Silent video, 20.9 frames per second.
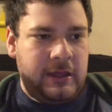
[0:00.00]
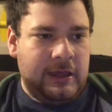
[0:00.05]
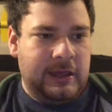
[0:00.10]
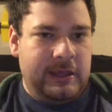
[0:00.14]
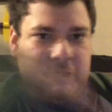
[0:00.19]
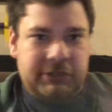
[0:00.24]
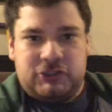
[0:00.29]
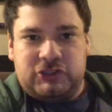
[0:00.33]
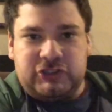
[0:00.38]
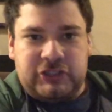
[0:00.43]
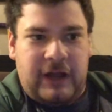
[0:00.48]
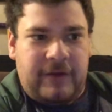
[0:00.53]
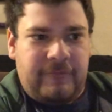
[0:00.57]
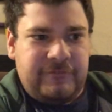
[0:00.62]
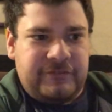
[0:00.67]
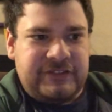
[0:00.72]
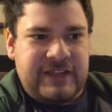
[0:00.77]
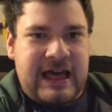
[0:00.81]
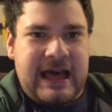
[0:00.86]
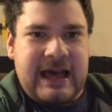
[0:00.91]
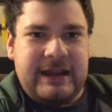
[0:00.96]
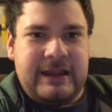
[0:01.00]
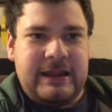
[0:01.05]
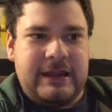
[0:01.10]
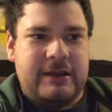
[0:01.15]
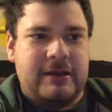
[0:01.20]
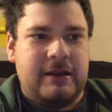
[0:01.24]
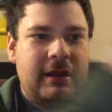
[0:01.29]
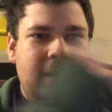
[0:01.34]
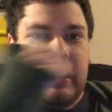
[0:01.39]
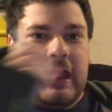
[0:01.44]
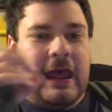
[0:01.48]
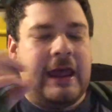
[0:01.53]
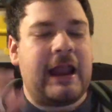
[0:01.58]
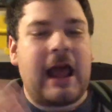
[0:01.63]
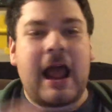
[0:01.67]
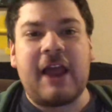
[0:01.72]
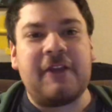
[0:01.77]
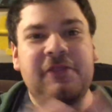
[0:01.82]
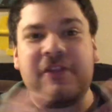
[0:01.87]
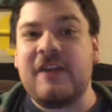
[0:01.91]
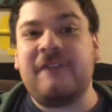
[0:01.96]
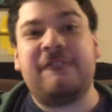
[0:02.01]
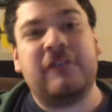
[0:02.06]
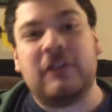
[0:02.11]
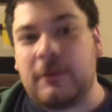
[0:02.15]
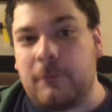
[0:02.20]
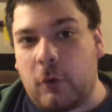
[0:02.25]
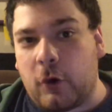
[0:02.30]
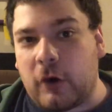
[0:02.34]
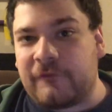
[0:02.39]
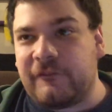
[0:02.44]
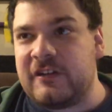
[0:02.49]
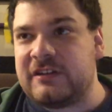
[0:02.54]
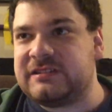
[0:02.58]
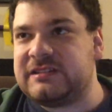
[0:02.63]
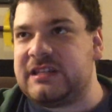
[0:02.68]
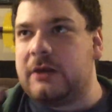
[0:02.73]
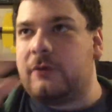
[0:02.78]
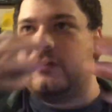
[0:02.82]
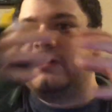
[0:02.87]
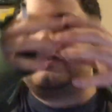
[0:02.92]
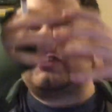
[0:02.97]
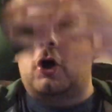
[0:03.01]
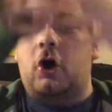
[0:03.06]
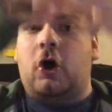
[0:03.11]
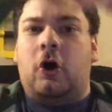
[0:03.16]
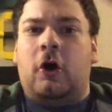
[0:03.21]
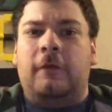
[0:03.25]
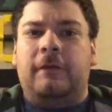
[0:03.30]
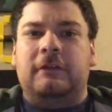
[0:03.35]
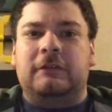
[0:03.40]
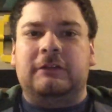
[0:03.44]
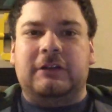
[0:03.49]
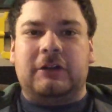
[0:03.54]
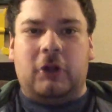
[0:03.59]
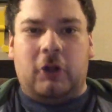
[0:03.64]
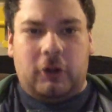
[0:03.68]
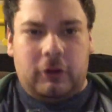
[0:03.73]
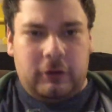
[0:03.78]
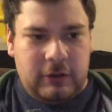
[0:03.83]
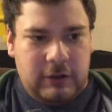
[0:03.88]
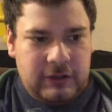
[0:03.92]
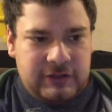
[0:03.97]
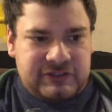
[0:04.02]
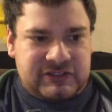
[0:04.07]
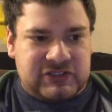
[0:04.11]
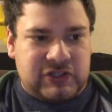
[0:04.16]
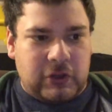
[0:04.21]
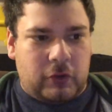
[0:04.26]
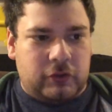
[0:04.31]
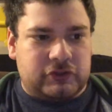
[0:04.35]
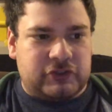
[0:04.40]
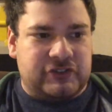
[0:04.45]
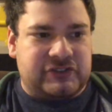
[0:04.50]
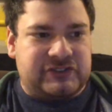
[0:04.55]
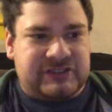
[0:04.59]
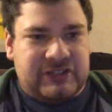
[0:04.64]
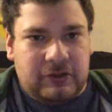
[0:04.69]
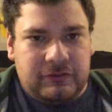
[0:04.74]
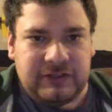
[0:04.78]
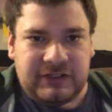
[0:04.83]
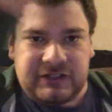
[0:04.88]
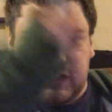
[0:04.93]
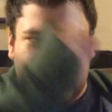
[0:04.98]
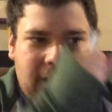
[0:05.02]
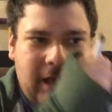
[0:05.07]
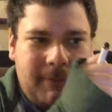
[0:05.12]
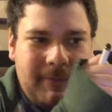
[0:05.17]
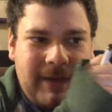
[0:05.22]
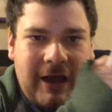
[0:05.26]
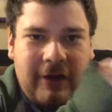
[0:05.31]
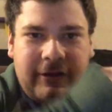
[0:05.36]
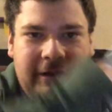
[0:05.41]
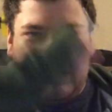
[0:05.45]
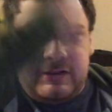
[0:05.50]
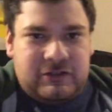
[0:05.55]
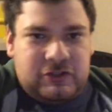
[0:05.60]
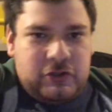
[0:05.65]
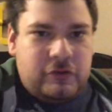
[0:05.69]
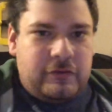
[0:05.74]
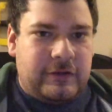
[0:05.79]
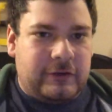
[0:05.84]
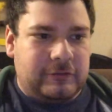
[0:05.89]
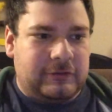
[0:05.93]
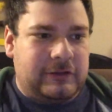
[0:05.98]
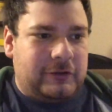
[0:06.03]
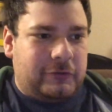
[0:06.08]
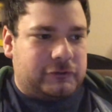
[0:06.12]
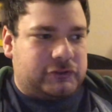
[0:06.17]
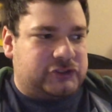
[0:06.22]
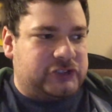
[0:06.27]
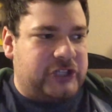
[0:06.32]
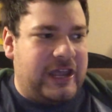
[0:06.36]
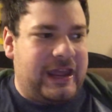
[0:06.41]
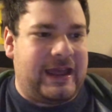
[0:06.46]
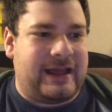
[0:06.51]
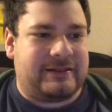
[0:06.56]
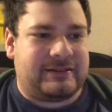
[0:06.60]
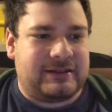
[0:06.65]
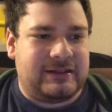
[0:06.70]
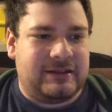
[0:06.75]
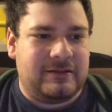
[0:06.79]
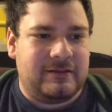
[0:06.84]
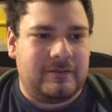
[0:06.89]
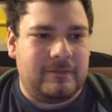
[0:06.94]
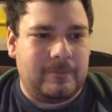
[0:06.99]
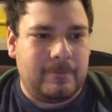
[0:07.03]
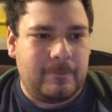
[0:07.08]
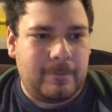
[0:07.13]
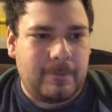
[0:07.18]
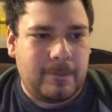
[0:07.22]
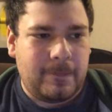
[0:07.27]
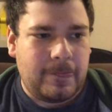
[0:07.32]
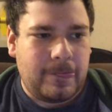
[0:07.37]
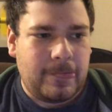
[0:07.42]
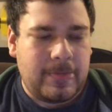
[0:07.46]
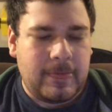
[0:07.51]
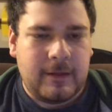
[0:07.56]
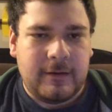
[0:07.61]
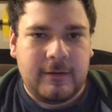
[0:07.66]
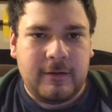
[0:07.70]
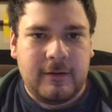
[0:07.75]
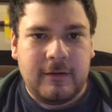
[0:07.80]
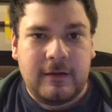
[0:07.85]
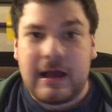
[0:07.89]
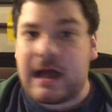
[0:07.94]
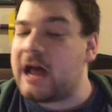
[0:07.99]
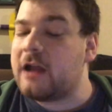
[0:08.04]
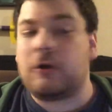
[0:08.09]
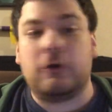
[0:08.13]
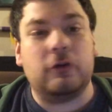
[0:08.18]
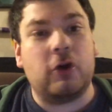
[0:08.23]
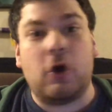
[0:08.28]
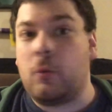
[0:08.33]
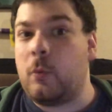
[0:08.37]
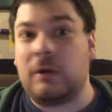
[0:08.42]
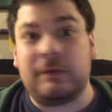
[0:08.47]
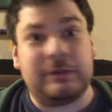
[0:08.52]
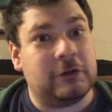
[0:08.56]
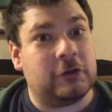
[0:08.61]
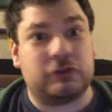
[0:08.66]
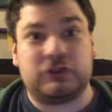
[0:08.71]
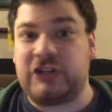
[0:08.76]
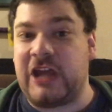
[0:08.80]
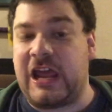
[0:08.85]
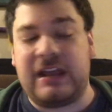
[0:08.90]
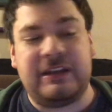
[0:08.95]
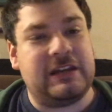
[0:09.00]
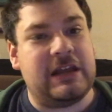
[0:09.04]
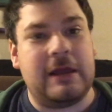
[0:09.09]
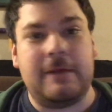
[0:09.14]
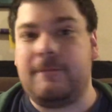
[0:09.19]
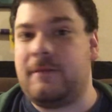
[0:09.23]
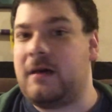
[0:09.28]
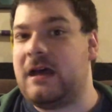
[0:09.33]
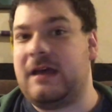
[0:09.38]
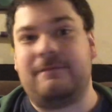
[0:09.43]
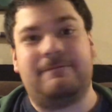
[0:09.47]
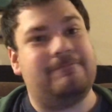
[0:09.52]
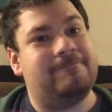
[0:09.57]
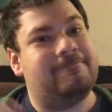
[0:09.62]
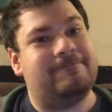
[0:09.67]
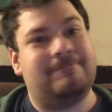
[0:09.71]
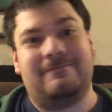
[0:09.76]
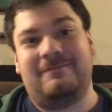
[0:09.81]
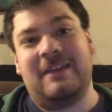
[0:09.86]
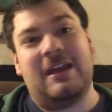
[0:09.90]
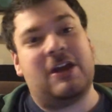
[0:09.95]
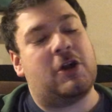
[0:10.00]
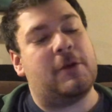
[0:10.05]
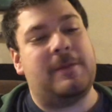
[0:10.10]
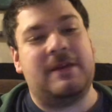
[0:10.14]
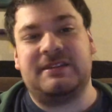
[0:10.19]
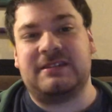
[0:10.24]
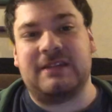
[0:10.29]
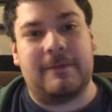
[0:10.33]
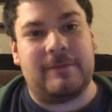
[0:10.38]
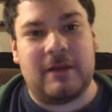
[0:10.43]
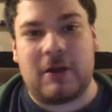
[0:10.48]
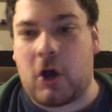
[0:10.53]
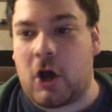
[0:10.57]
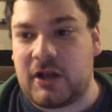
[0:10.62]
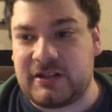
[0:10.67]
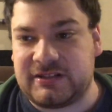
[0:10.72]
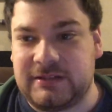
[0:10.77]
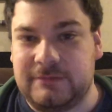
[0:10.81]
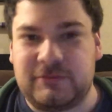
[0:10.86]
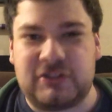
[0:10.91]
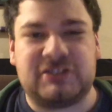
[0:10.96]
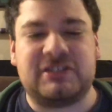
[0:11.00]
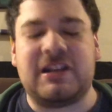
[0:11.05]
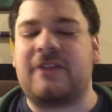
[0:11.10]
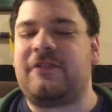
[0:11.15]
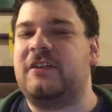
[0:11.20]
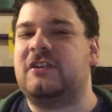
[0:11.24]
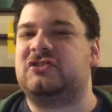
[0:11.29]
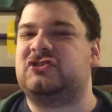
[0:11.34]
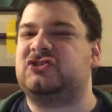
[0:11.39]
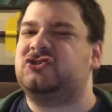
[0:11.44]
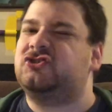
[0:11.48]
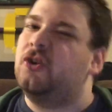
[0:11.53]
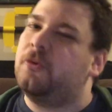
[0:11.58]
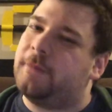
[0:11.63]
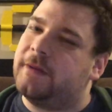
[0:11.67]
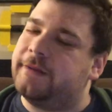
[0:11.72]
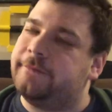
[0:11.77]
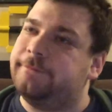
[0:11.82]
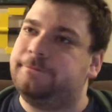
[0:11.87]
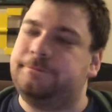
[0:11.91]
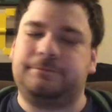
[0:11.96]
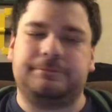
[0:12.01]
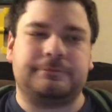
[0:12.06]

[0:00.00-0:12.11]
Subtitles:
He shoves that in. And I think for the morphing sequence, all the little soldiers still need to come out and do their little chant. I don't know what they're chanting, but it could be something awesome. Just nothing stupid.